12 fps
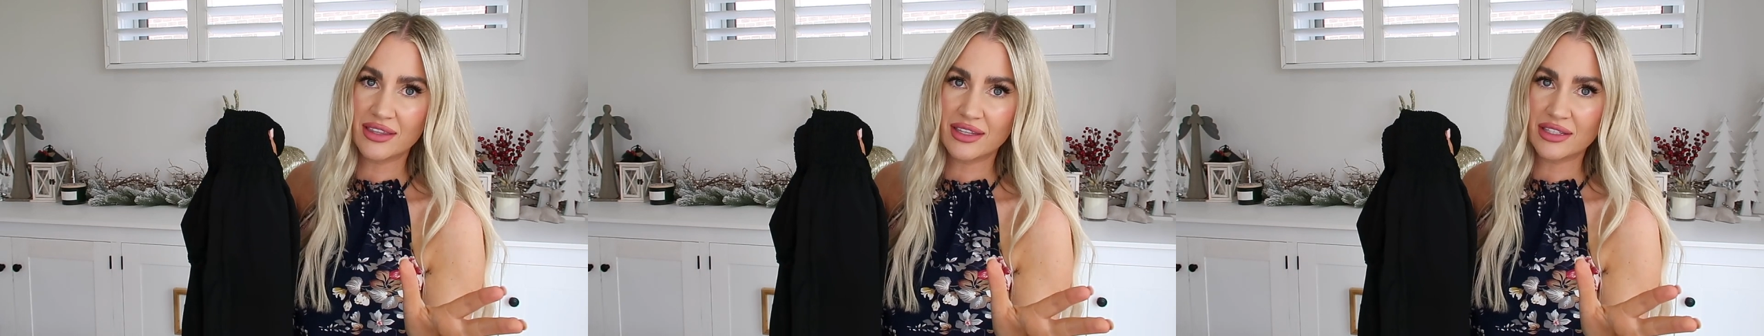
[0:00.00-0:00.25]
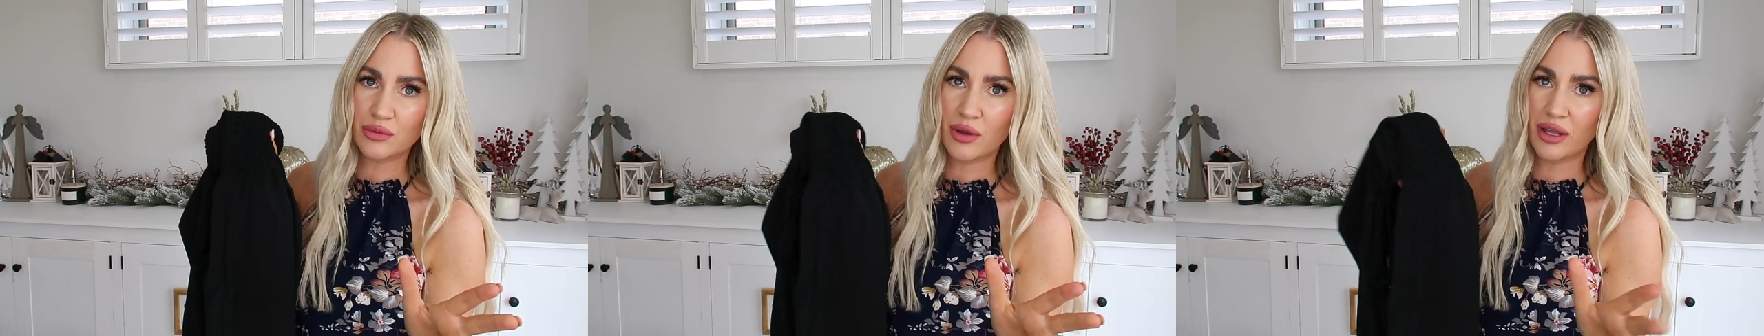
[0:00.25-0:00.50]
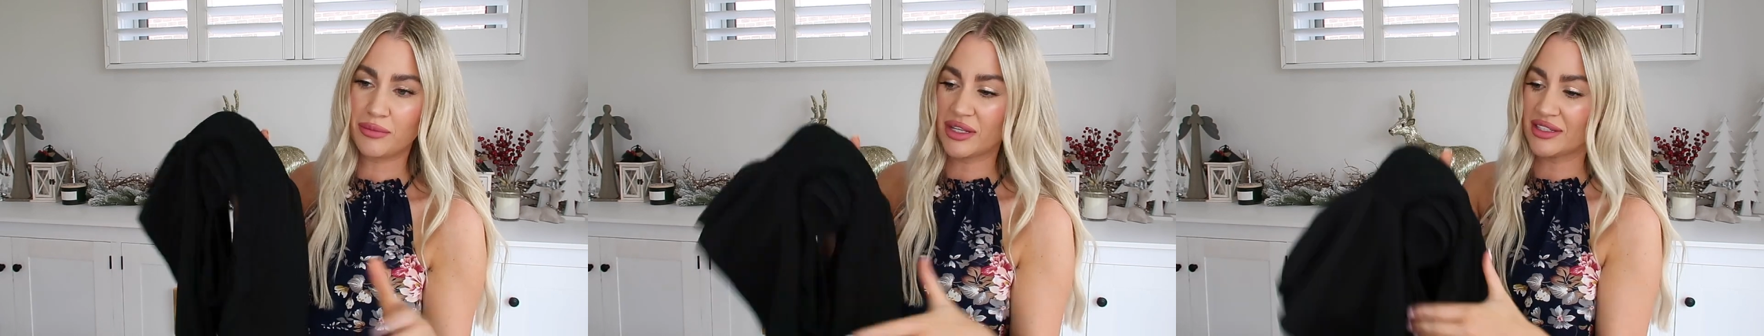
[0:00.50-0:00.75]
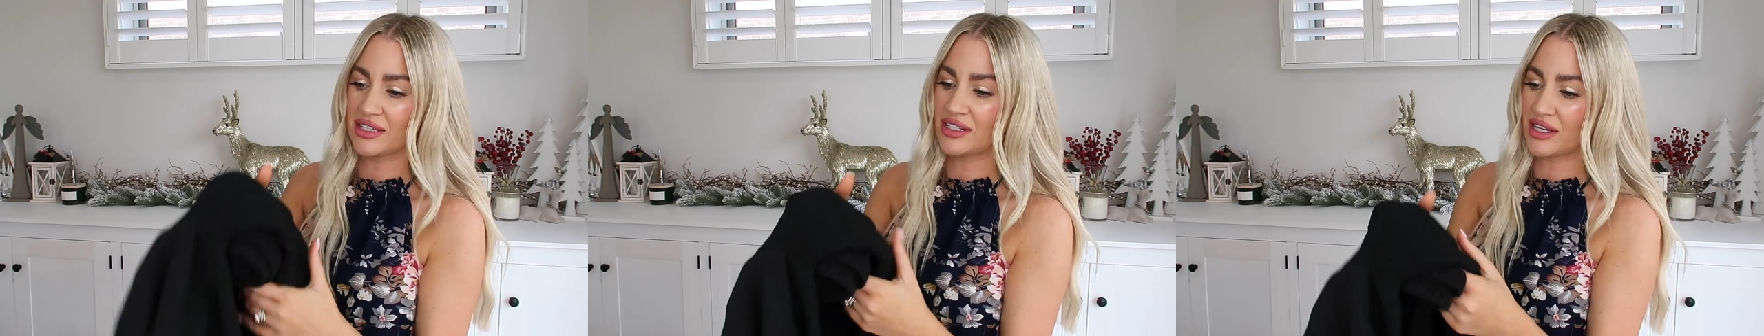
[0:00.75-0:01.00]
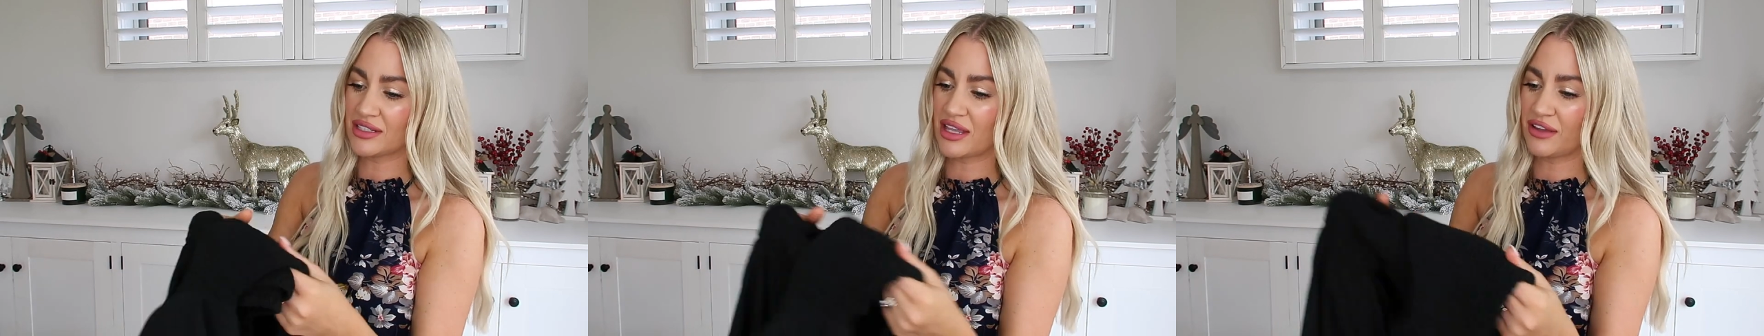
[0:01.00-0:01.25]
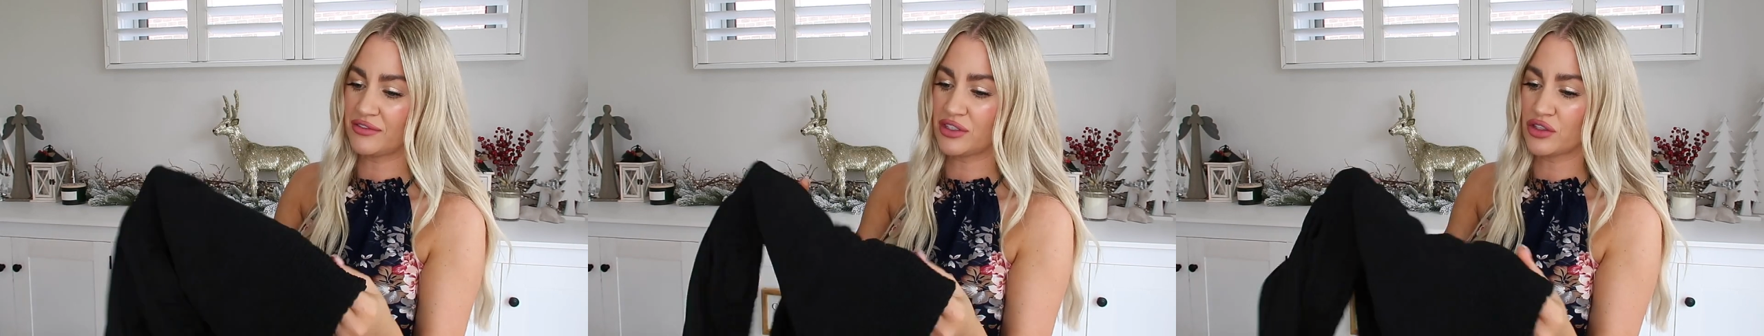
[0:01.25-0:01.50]
in this one because it does
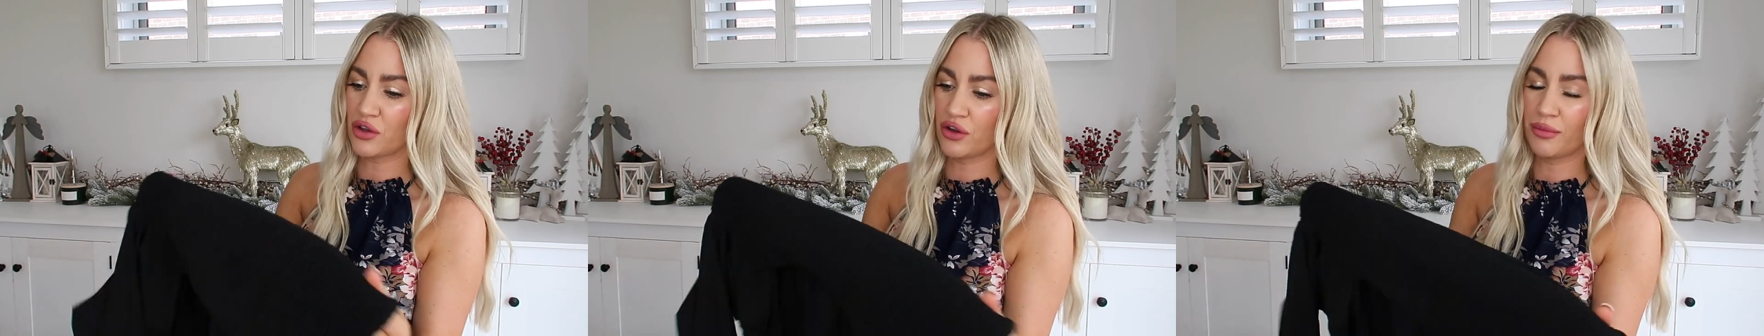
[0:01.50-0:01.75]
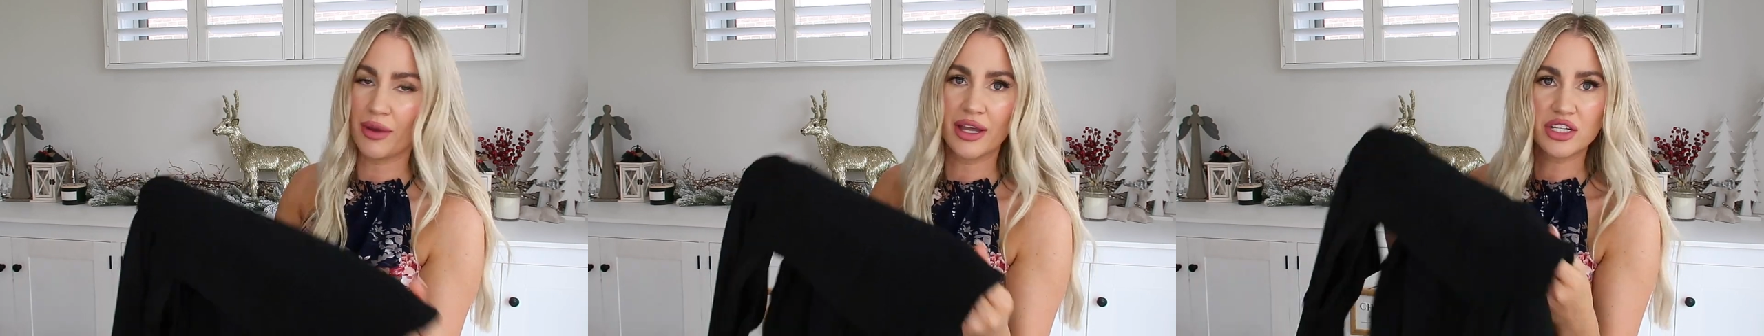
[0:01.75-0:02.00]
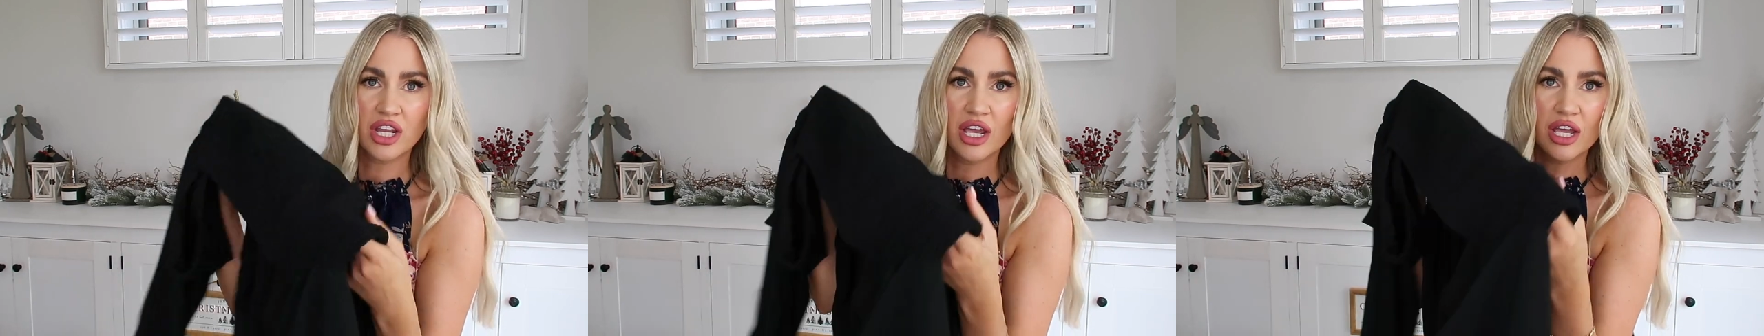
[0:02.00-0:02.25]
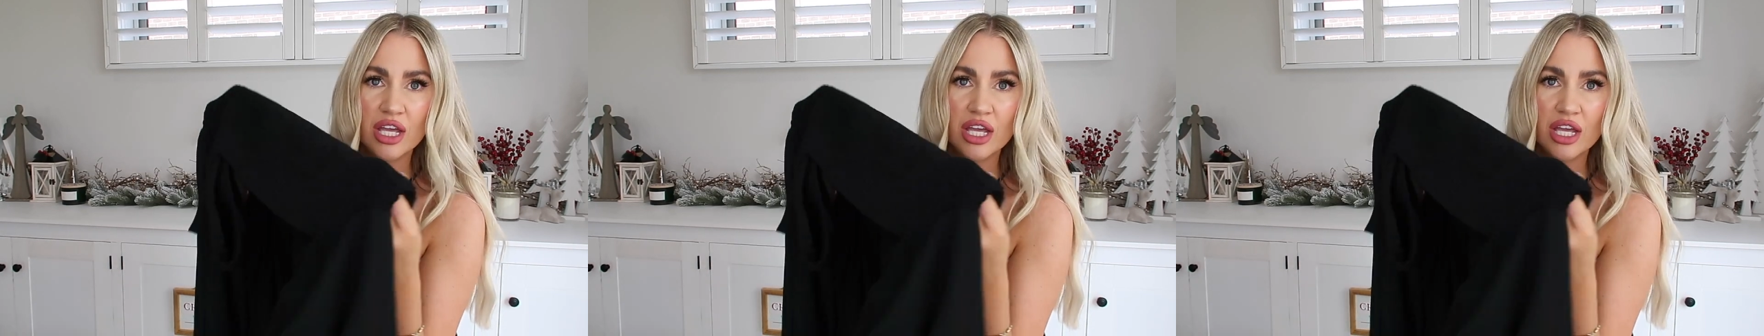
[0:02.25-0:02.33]
have so much